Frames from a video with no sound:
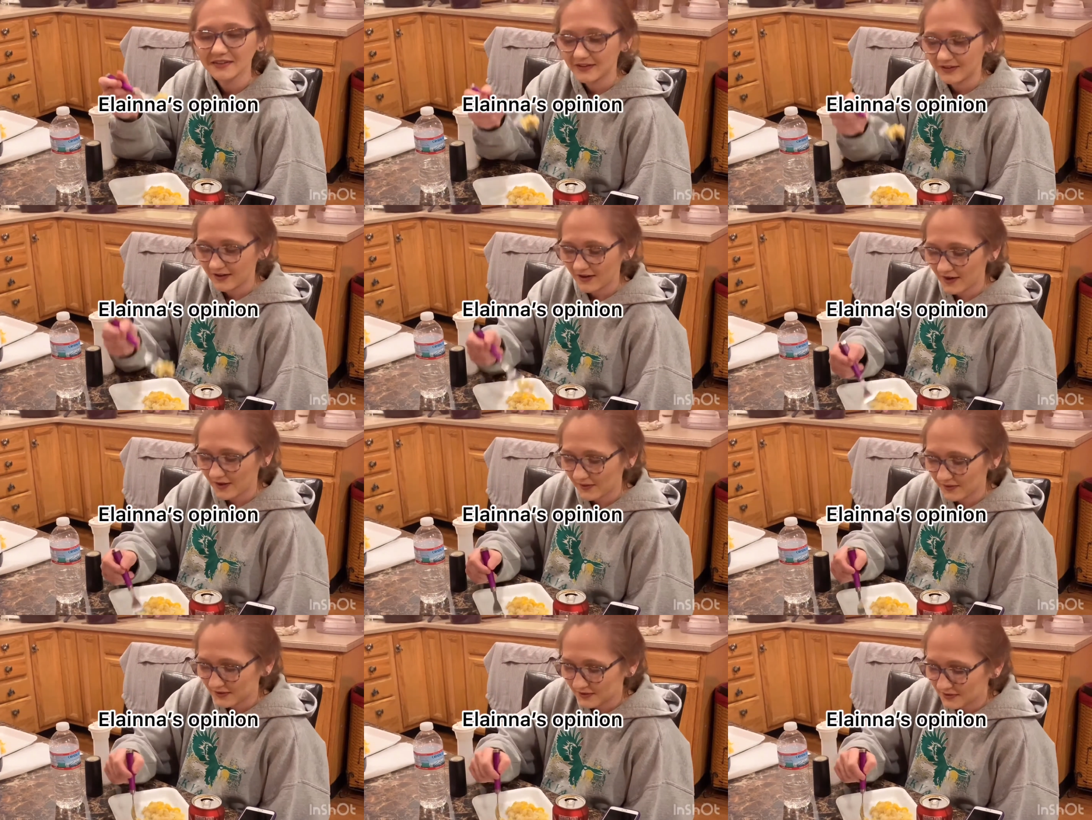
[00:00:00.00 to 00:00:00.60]

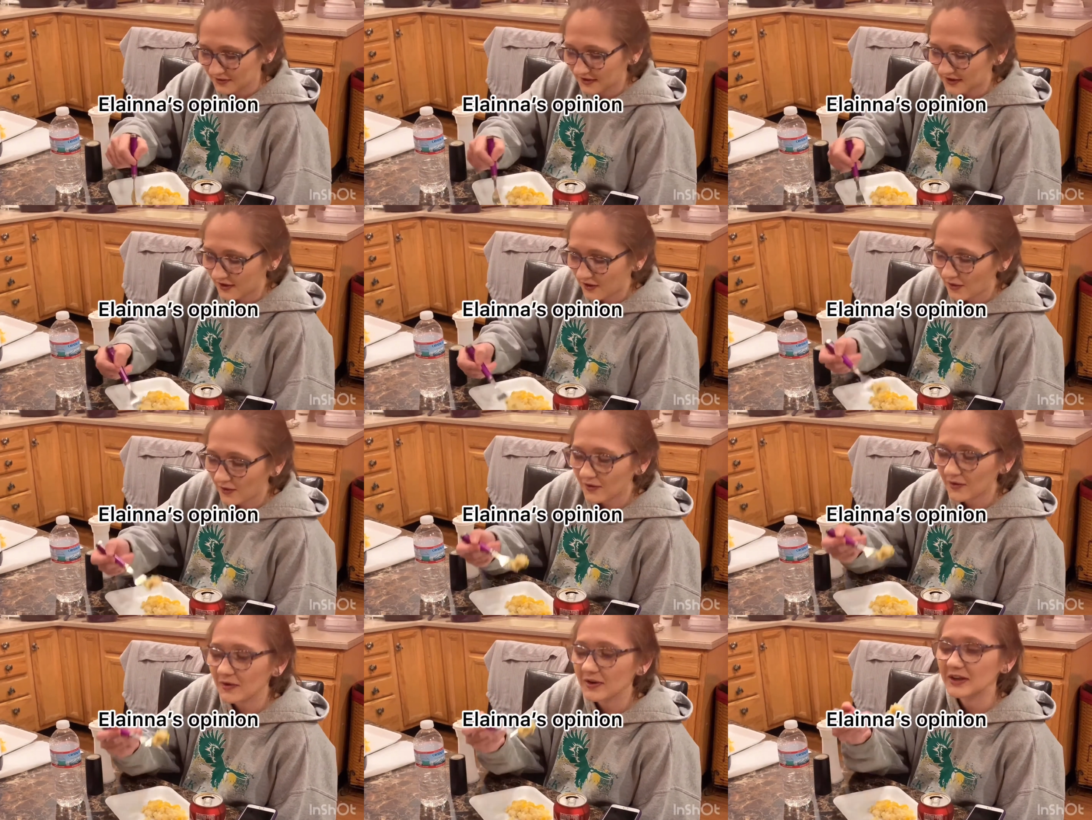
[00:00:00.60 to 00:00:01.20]
Oh, it's really,
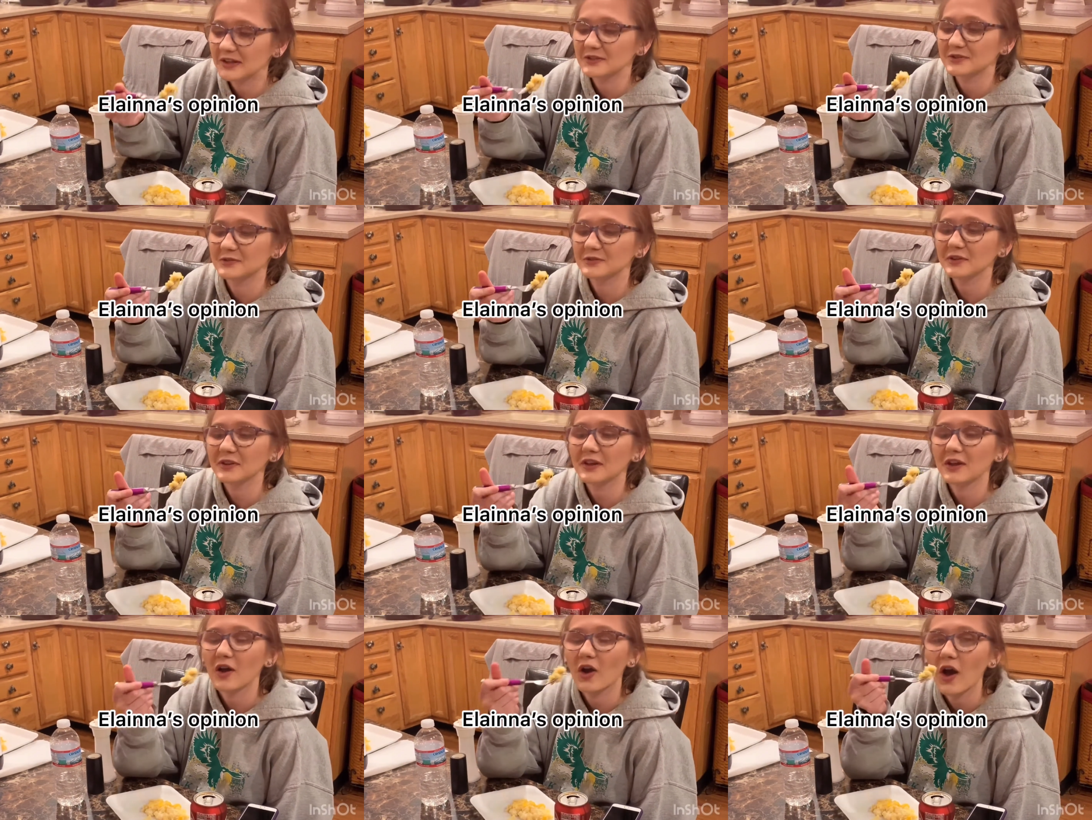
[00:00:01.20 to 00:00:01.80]
hold on, it's
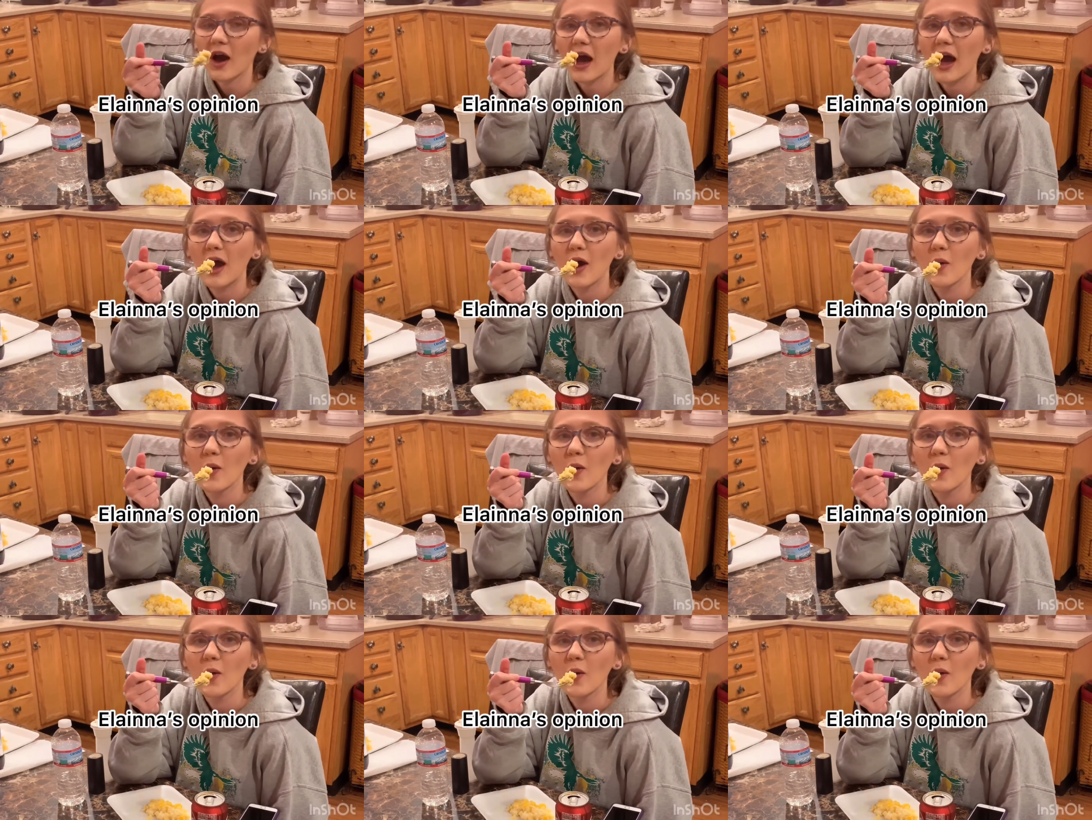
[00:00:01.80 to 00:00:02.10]
really hot.